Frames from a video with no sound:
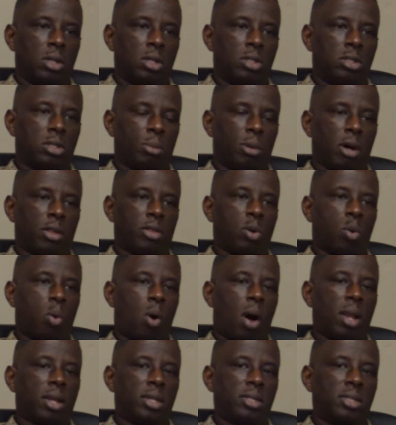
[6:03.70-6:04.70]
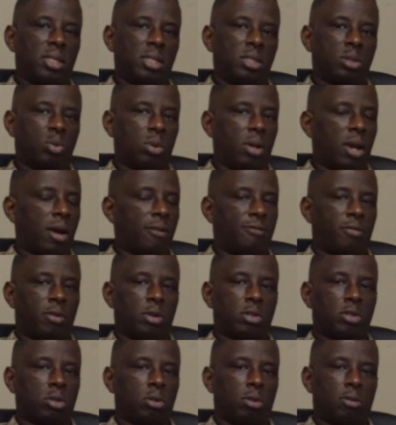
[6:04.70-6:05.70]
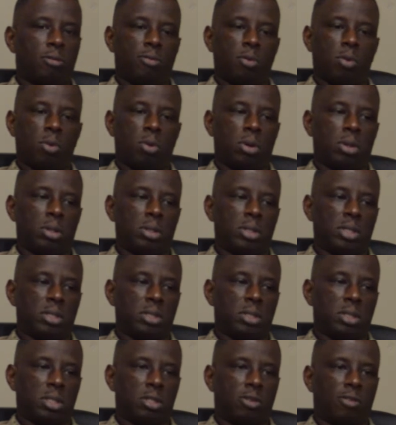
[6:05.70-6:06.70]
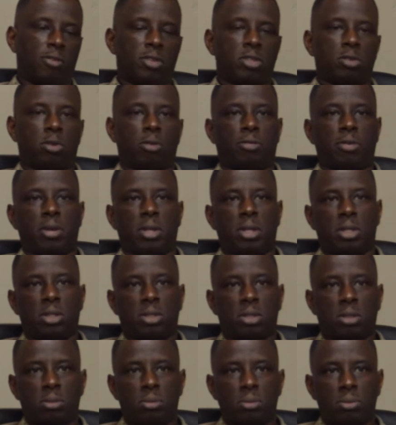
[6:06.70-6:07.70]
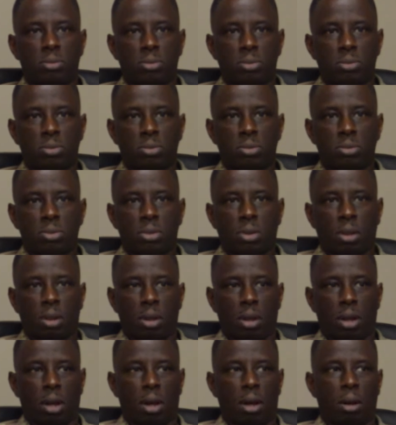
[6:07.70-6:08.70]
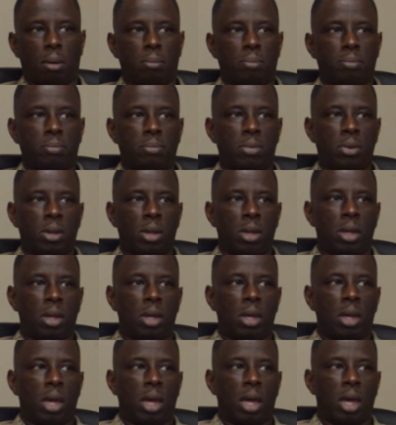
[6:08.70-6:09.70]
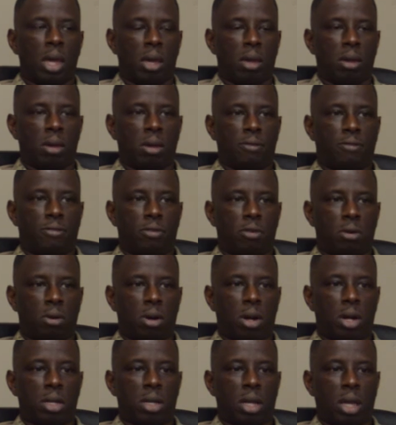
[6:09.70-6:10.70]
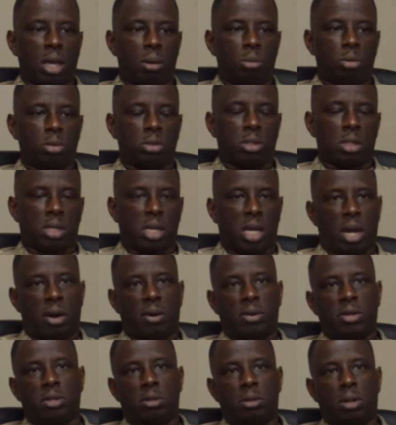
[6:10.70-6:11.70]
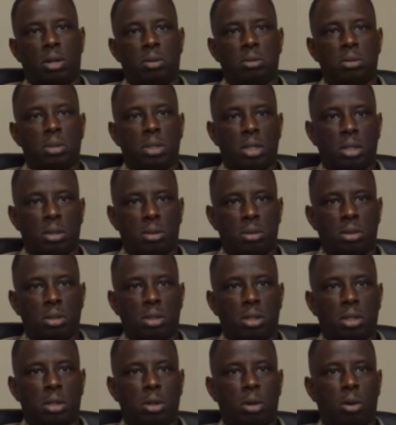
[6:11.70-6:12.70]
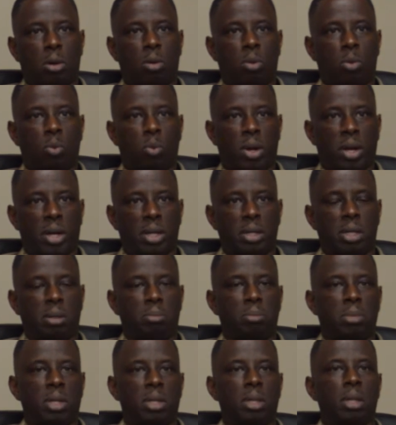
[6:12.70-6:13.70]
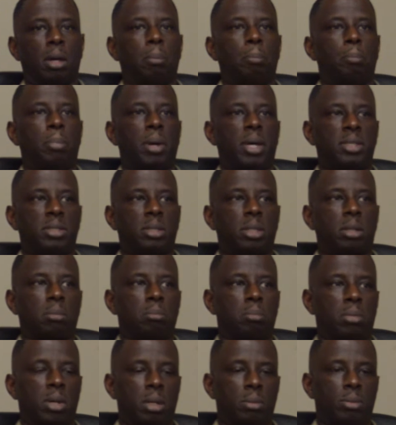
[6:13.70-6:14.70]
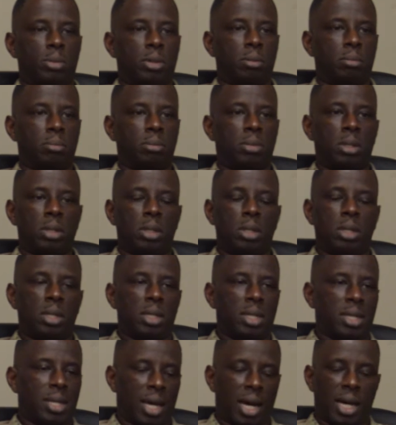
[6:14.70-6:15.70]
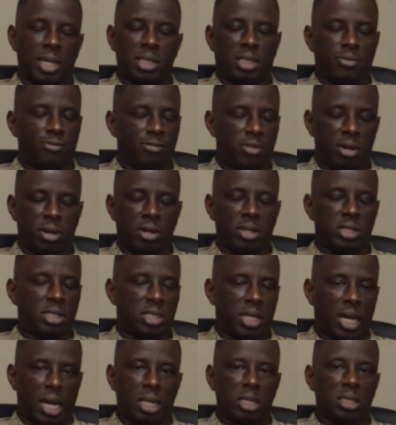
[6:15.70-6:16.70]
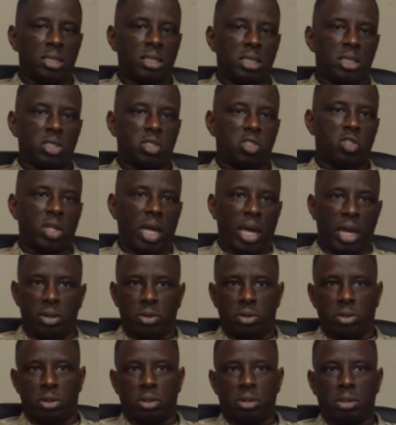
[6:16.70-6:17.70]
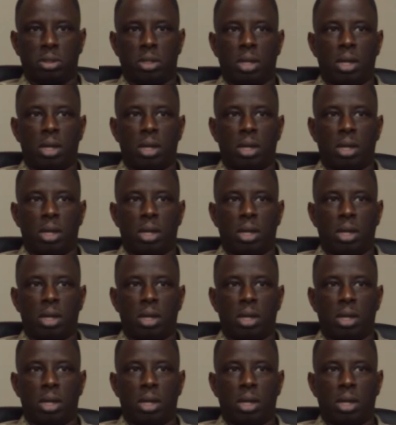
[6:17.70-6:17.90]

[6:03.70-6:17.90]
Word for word: some other qualities. What I first look for is, is physical fitness. Um, if you're unable to carry your own load and your own weight and meet a basic minimum not very challenging standard,